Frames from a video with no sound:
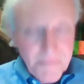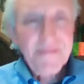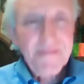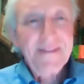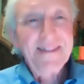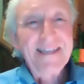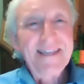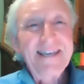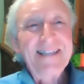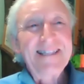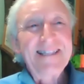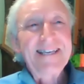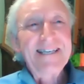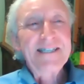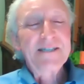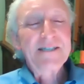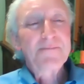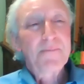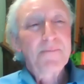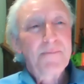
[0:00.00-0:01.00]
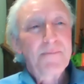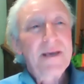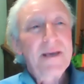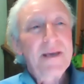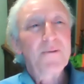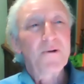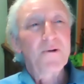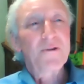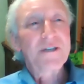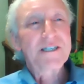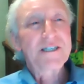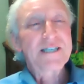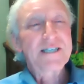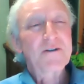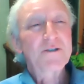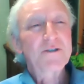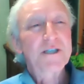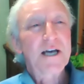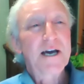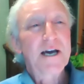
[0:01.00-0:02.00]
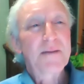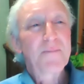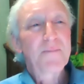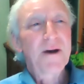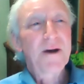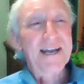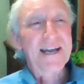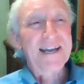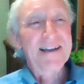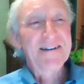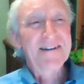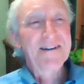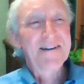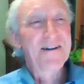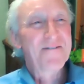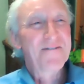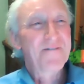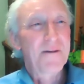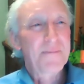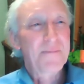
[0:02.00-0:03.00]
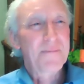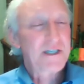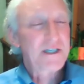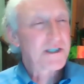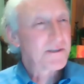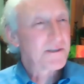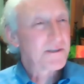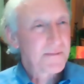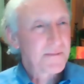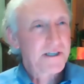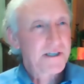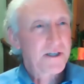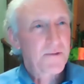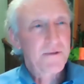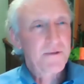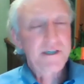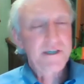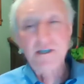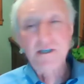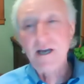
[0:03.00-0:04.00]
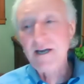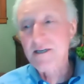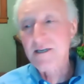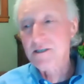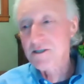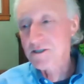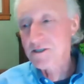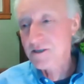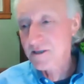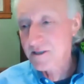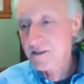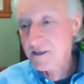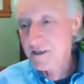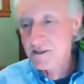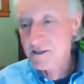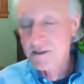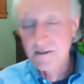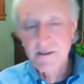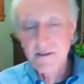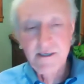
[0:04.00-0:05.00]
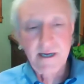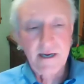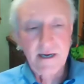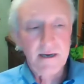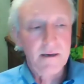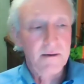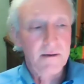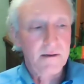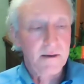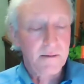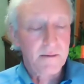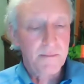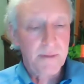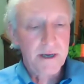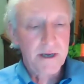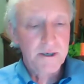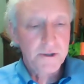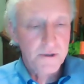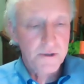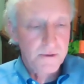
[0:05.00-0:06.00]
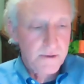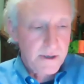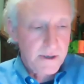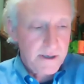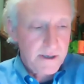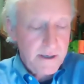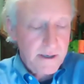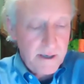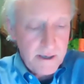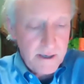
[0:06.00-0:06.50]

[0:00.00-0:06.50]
these people, this outside money from these 3 states and these 10 major